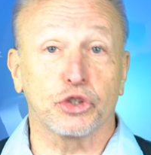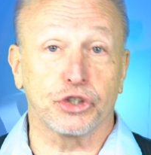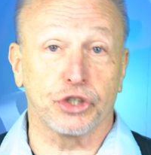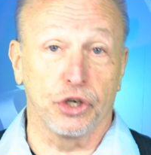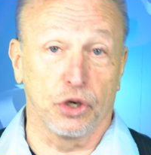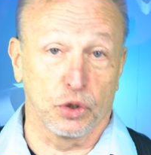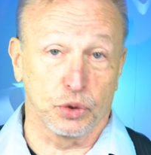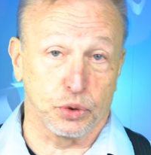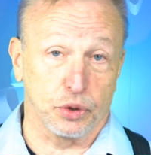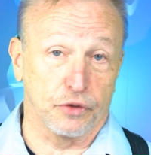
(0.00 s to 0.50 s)

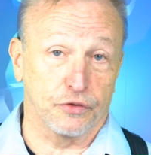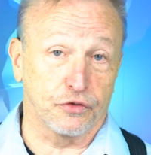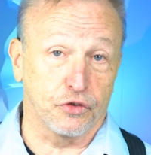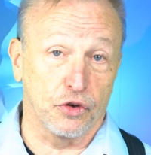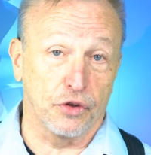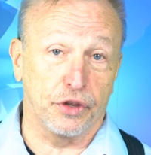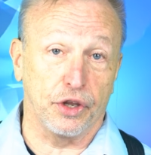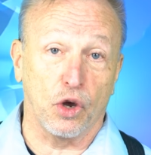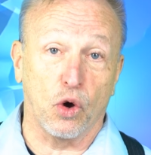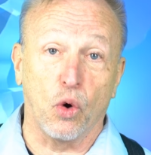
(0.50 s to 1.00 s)
children
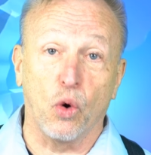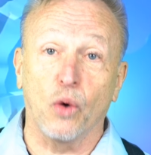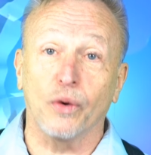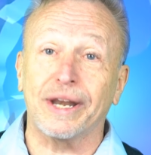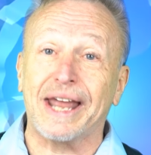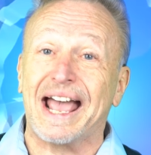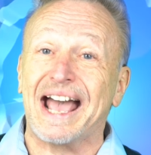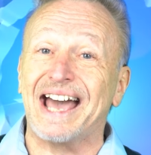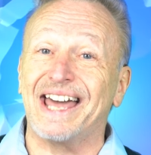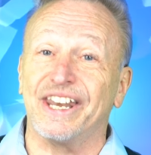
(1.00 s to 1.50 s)
for the old
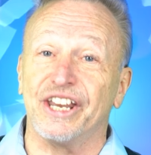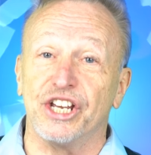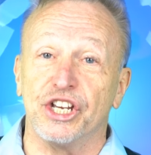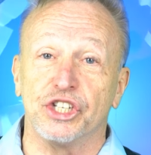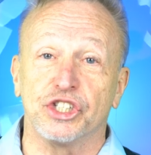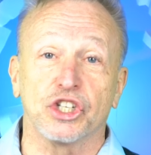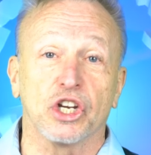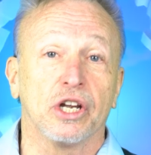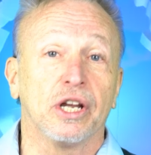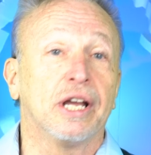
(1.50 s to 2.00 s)

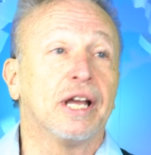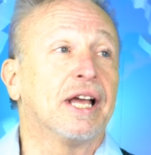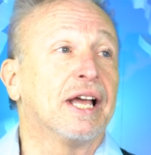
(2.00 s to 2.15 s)
adage,